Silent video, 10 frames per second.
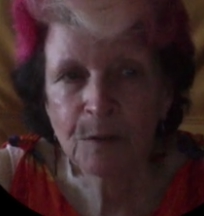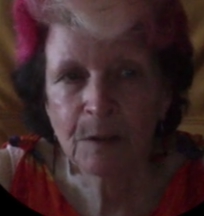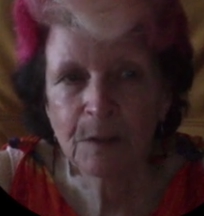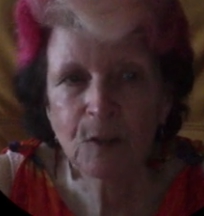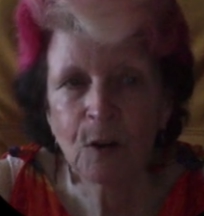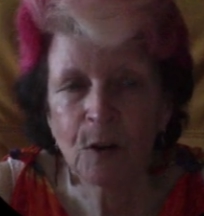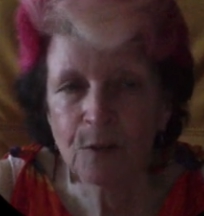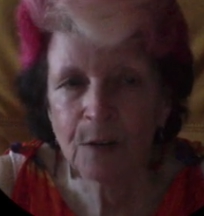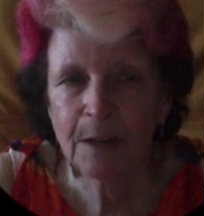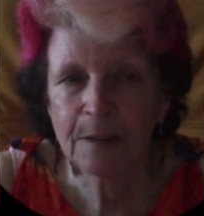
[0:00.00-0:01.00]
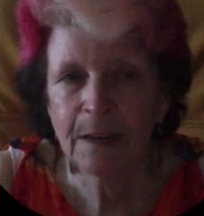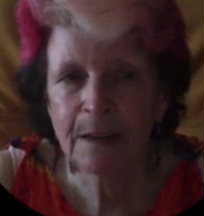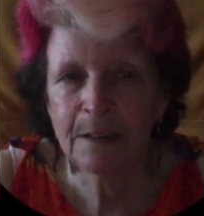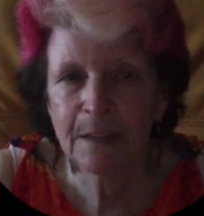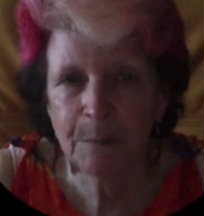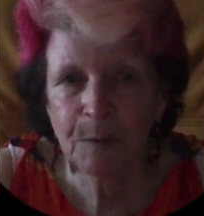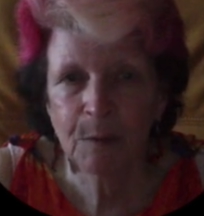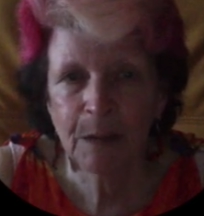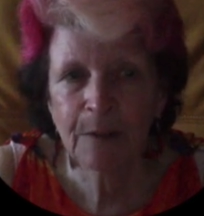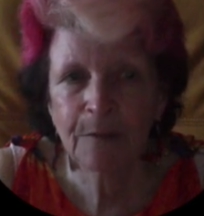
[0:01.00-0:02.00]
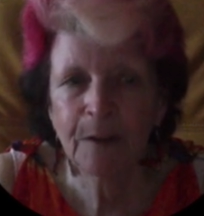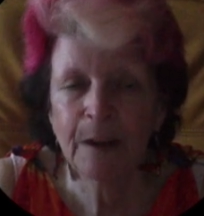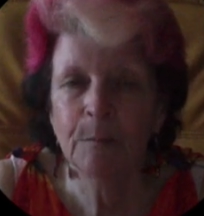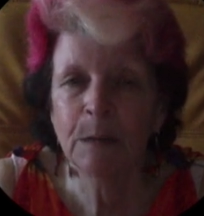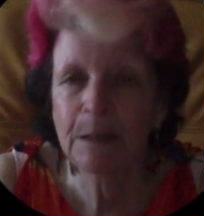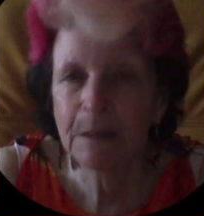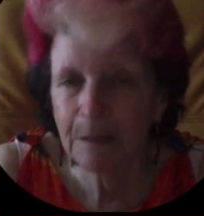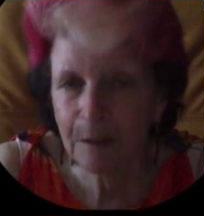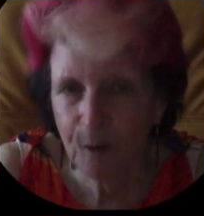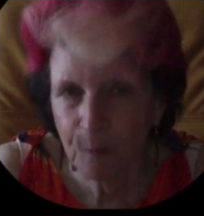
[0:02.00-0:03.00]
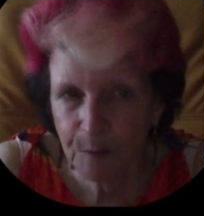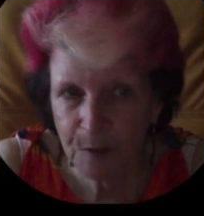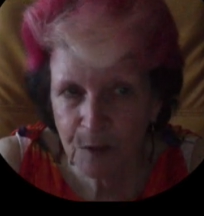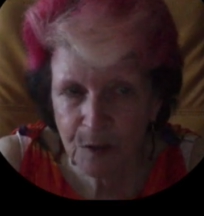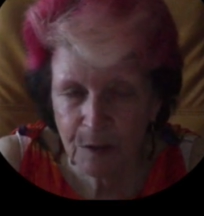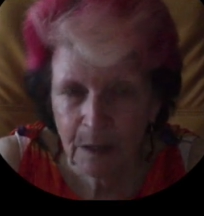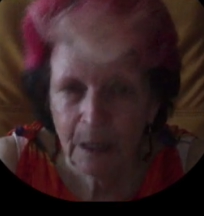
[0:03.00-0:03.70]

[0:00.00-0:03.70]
These contrasts add depth without fragmenting the composition.